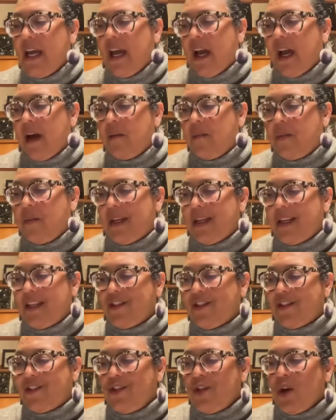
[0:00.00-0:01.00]
and
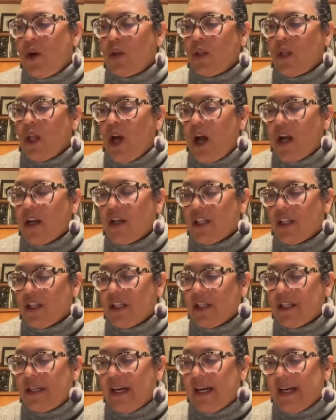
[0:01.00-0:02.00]
it's no
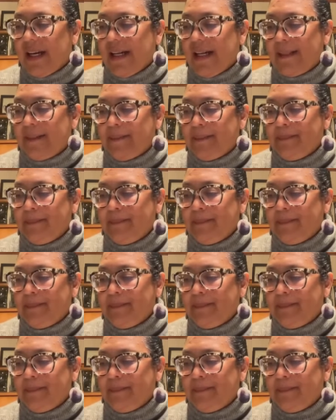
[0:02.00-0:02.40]
longer a